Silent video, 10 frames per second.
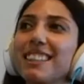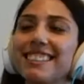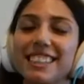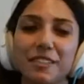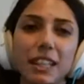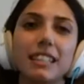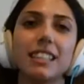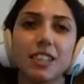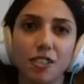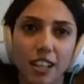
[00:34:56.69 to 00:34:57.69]
degrees
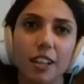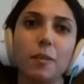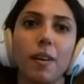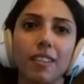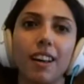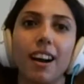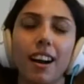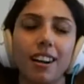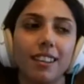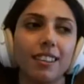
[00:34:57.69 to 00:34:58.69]
in general
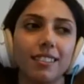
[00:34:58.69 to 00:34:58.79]
are